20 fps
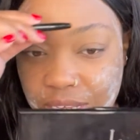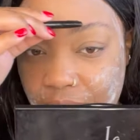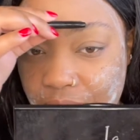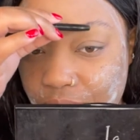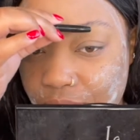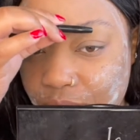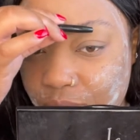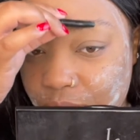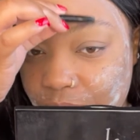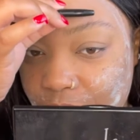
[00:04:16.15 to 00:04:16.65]
I
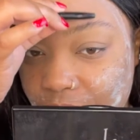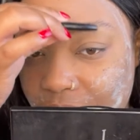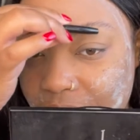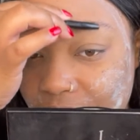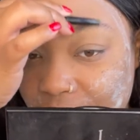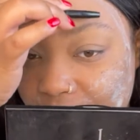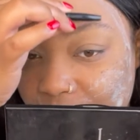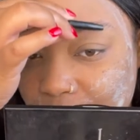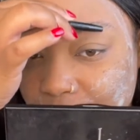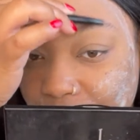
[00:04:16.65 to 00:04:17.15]
don't know how to
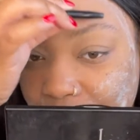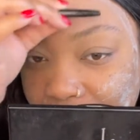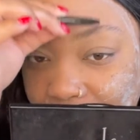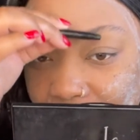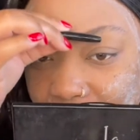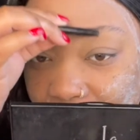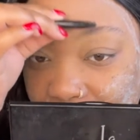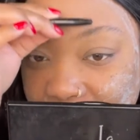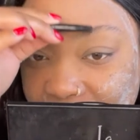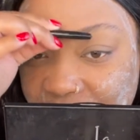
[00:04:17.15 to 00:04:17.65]
explain
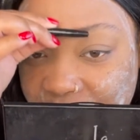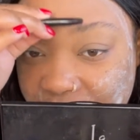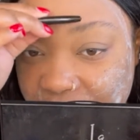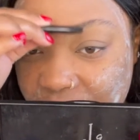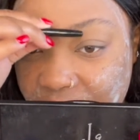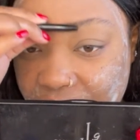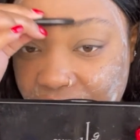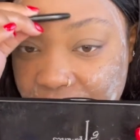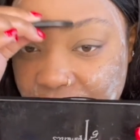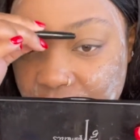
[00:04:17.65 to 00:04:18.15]
it. I just feel
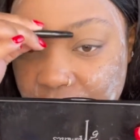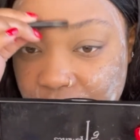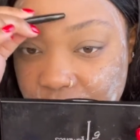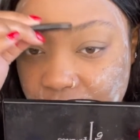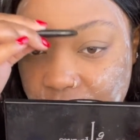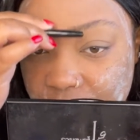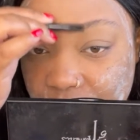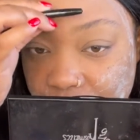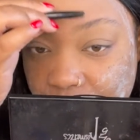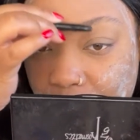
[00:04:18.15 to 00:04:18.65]
like it just
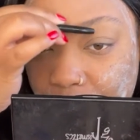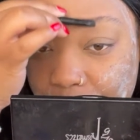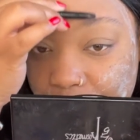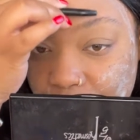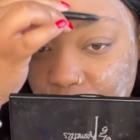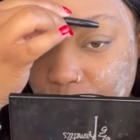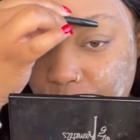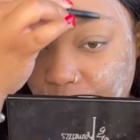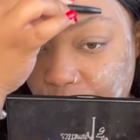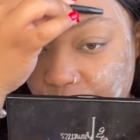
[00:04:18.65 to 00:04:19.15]
looks that
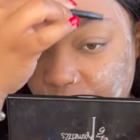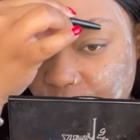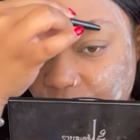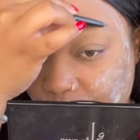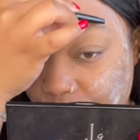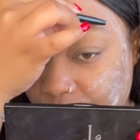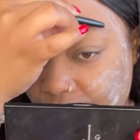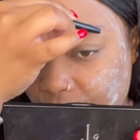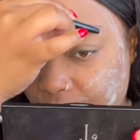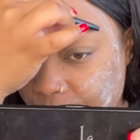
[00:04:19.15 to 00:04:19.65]
much better for
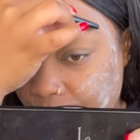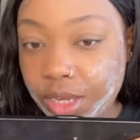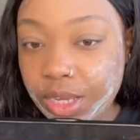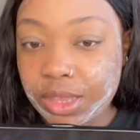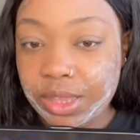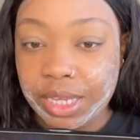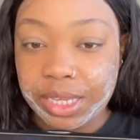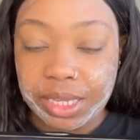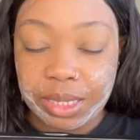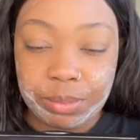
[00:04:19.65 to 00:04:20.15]
me.
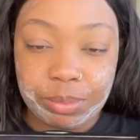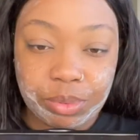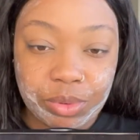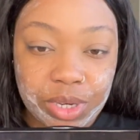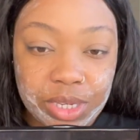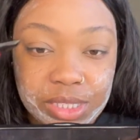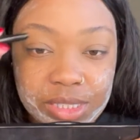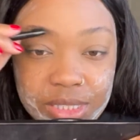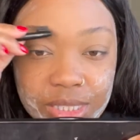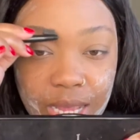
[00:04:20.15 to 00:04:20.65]
Like it
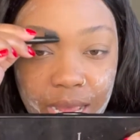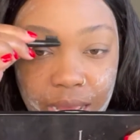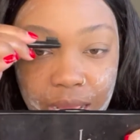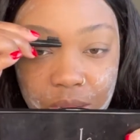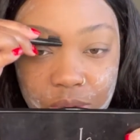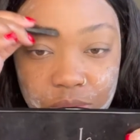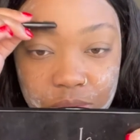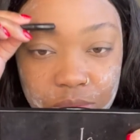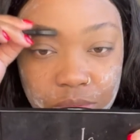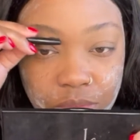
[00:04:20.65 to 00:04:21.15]
brings
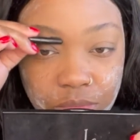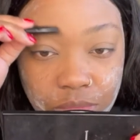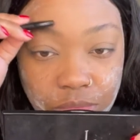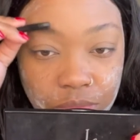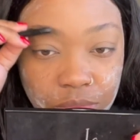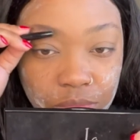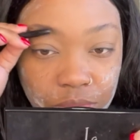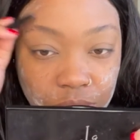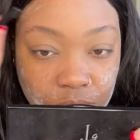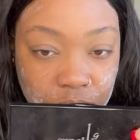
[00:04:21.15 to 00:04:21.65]
out
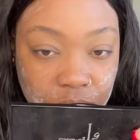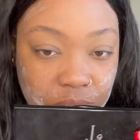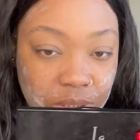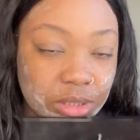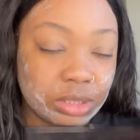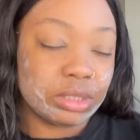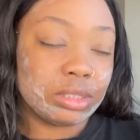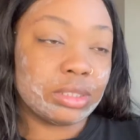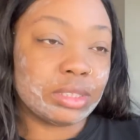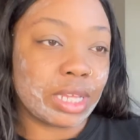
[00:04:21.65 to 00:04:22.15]

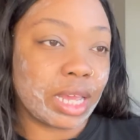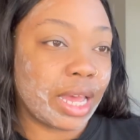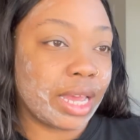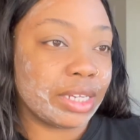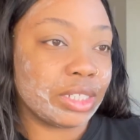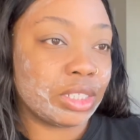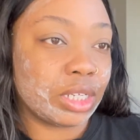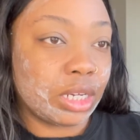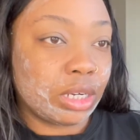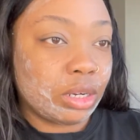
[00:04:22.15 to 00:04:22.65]
the
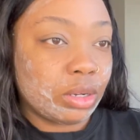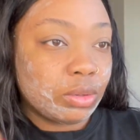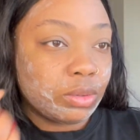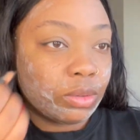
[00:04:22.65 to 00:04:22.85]
eyeshadow.